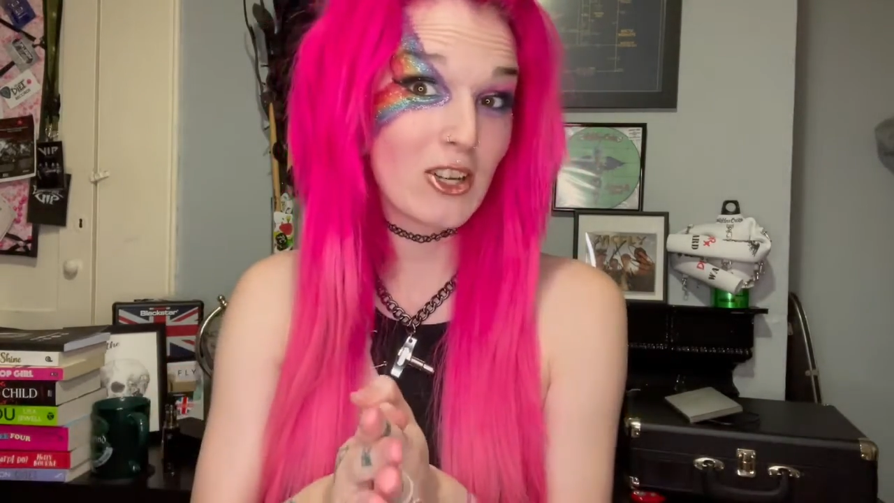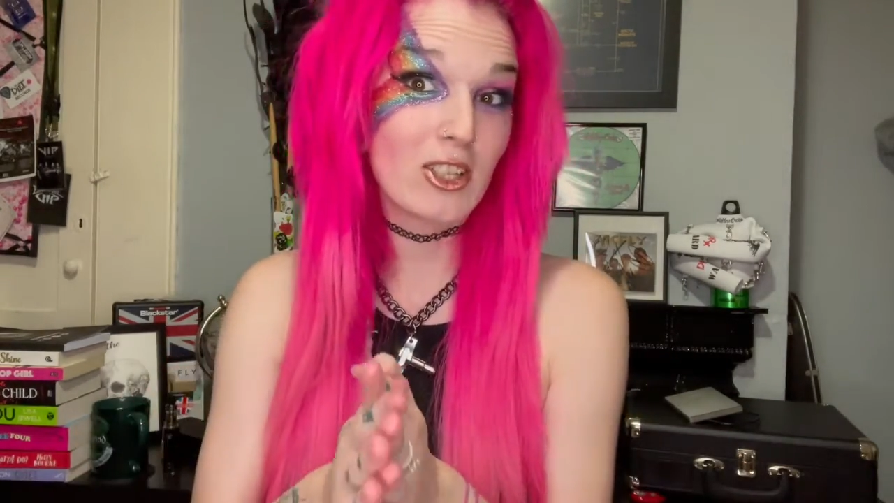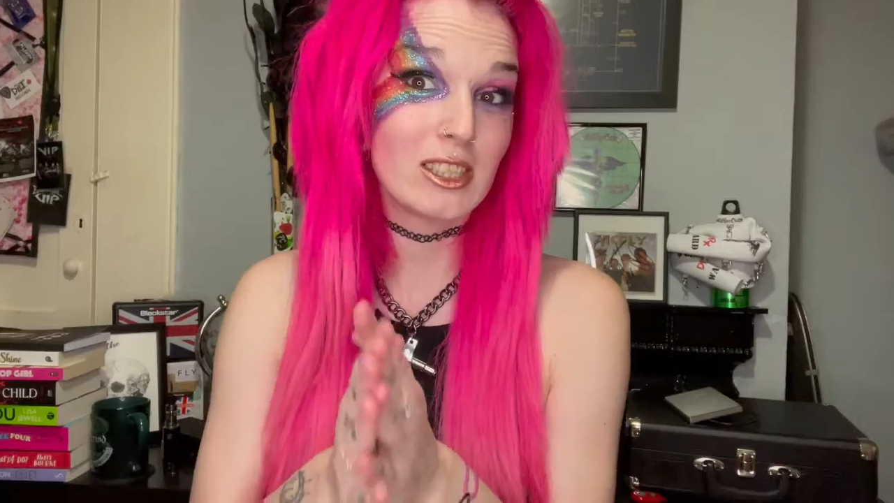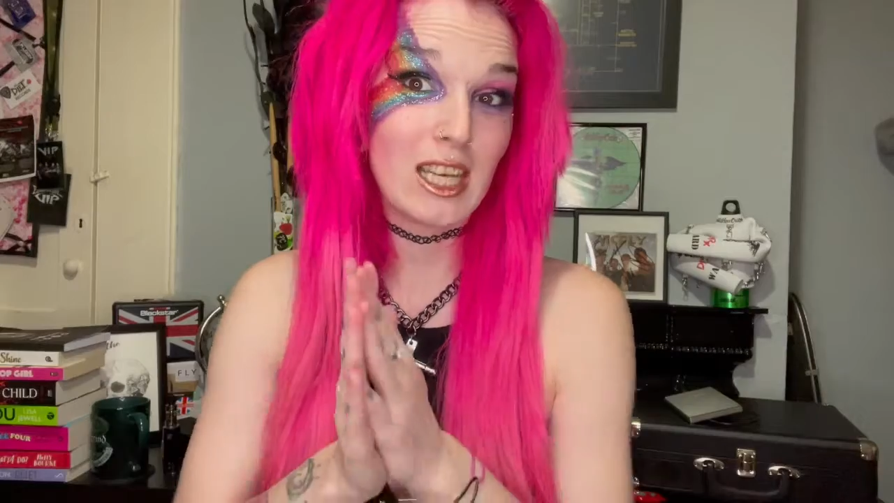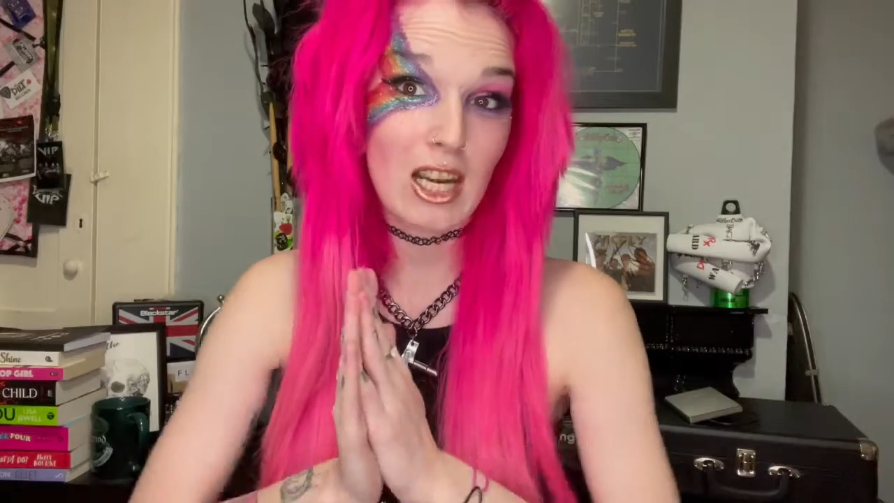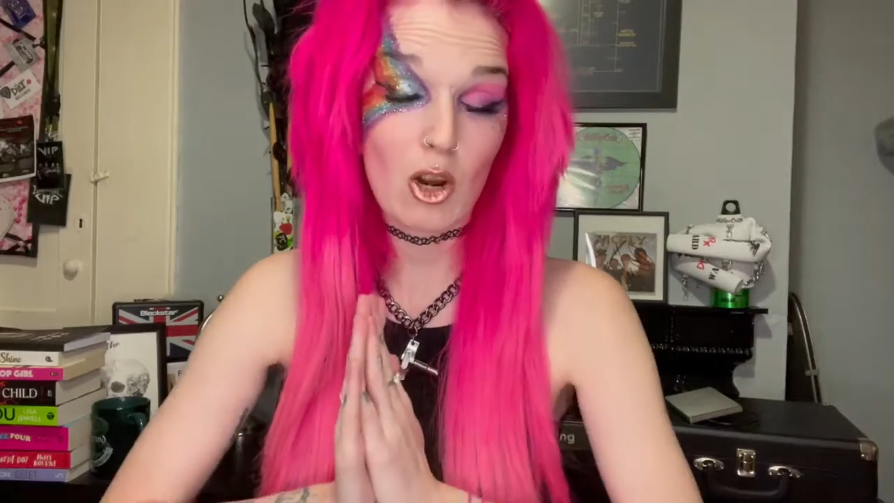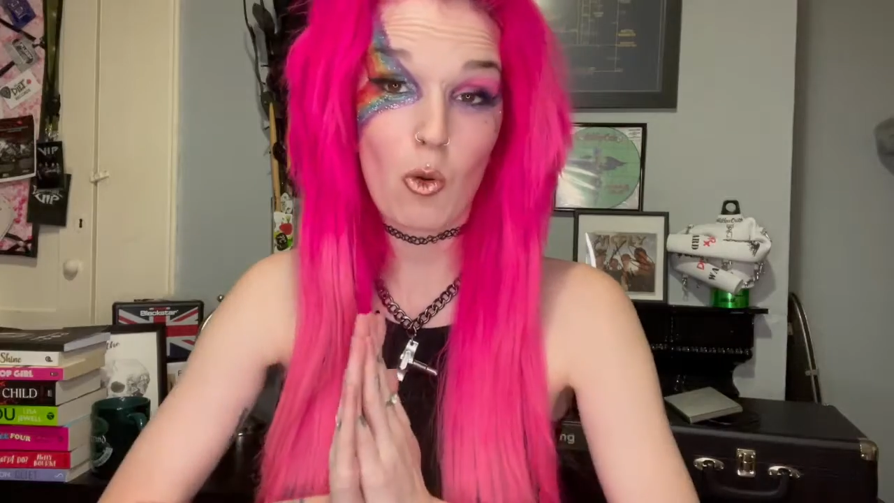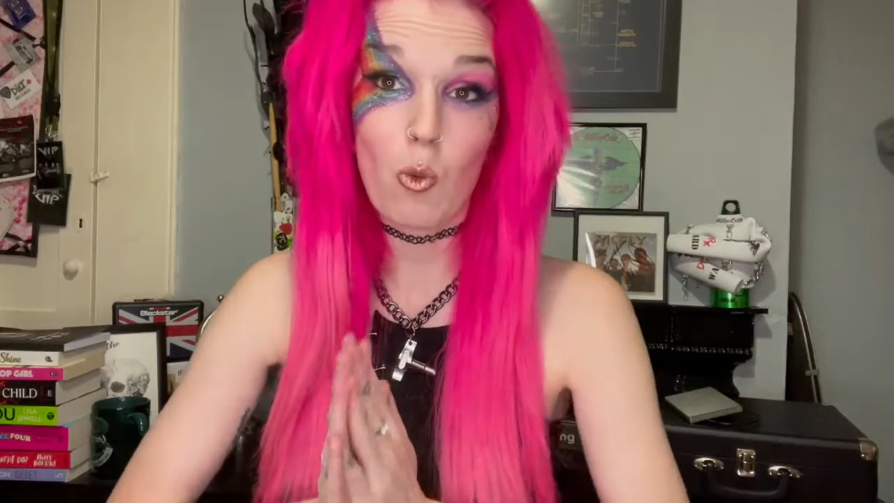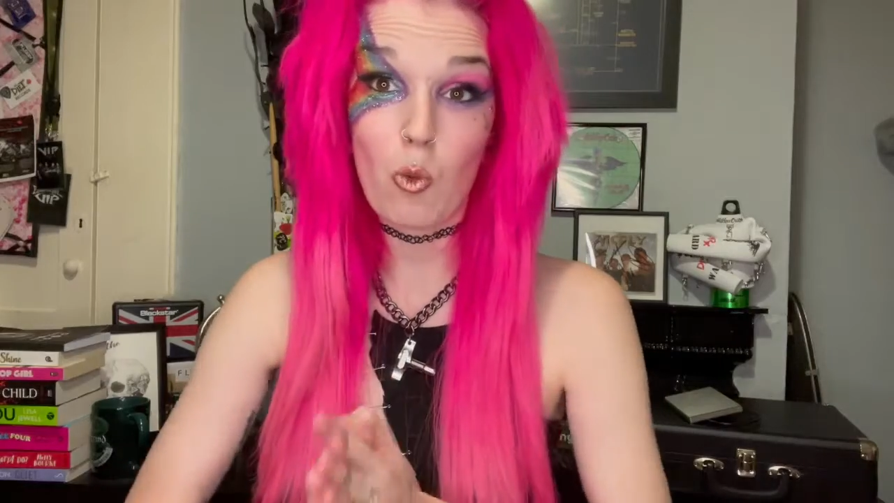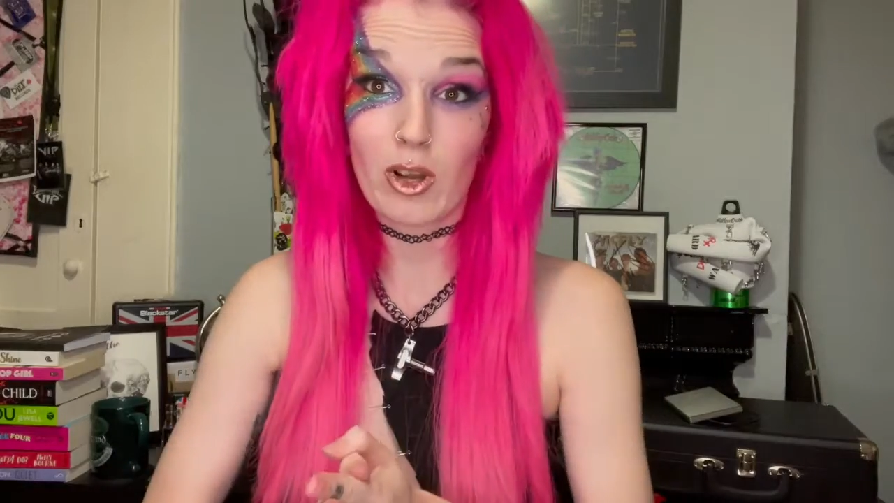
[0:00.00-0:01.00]
content
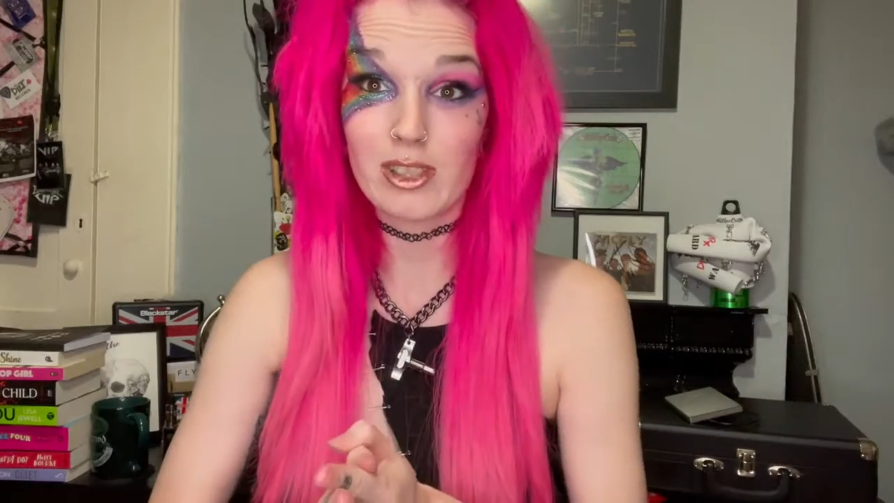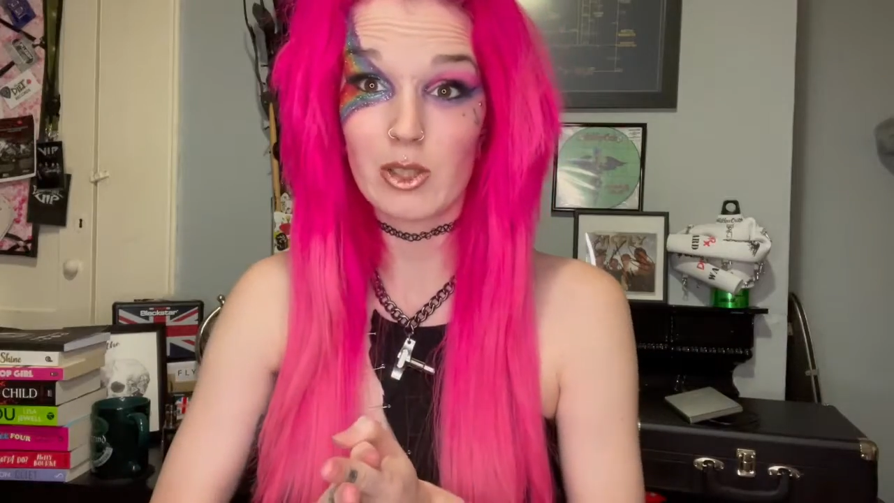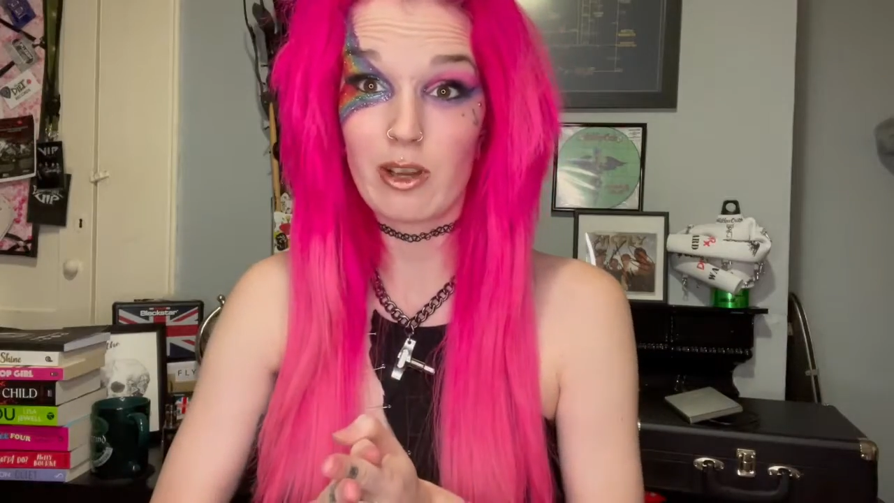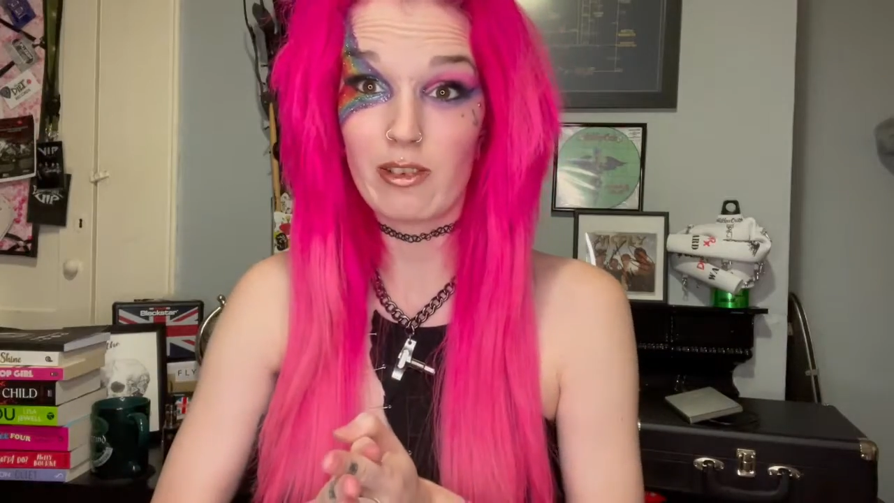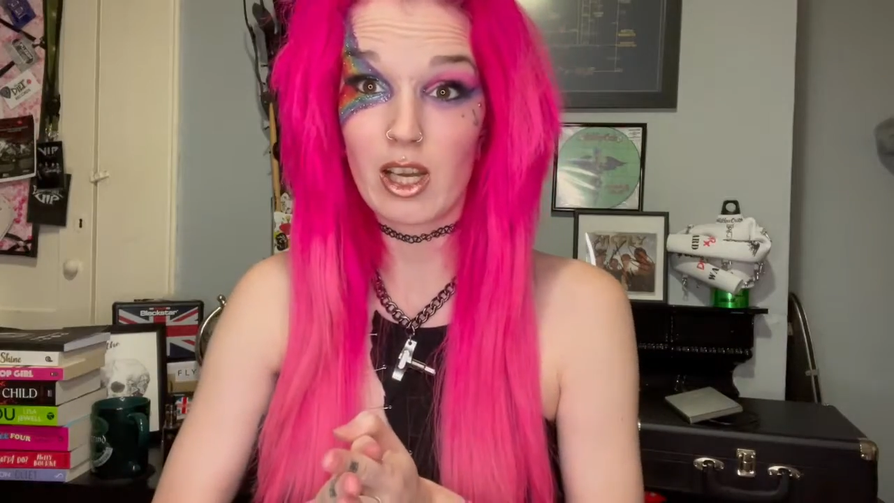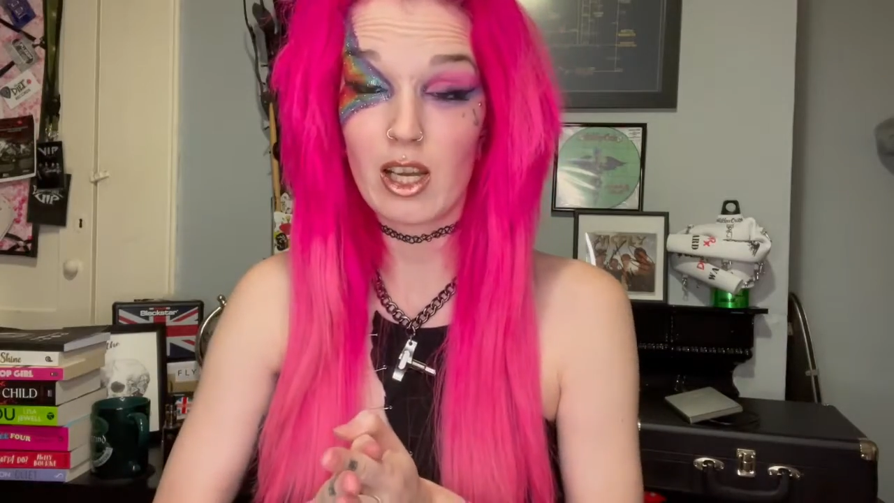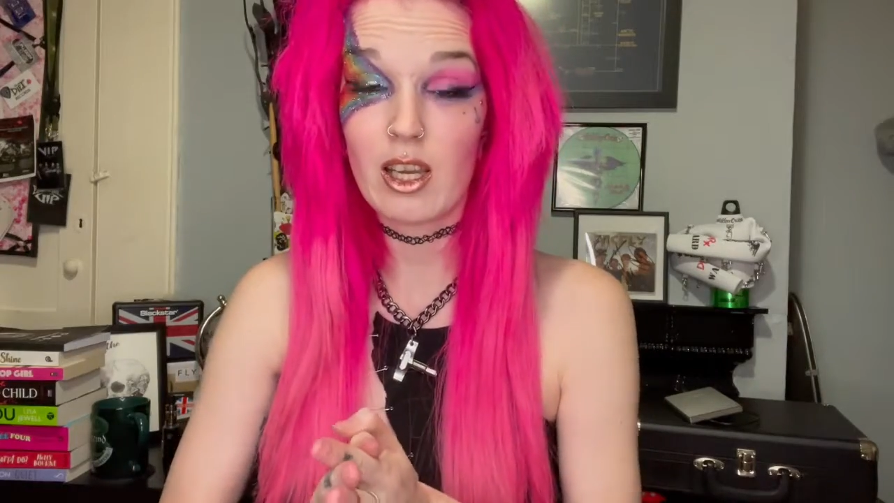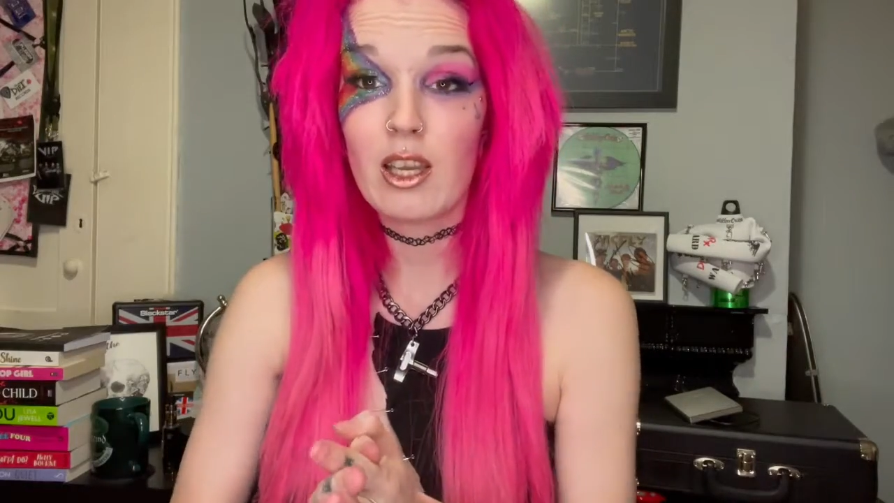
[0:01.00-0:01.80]
whatsoever,